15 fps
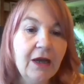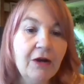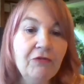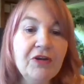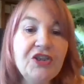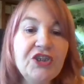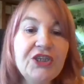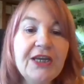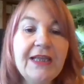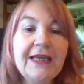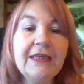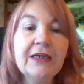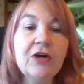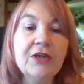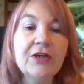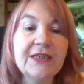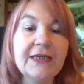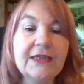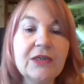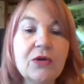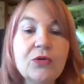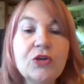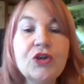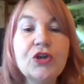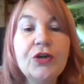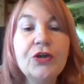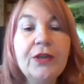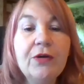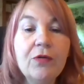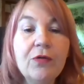Originally, the goddess
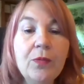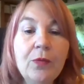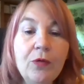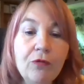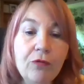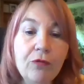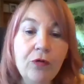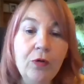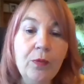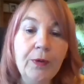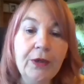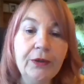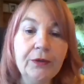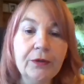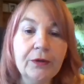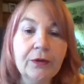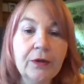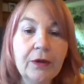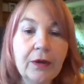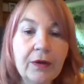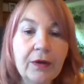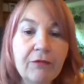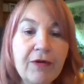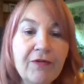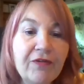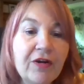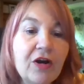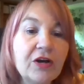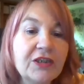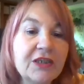Oshun, the Ruben
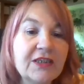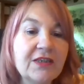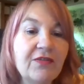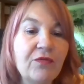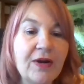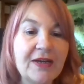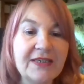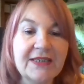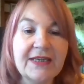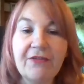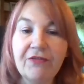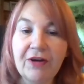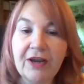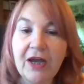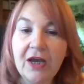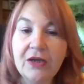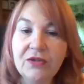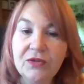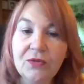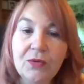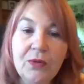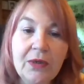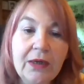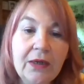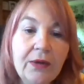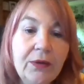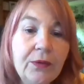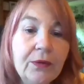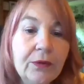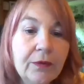River goddess of West Africa,
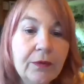Azili,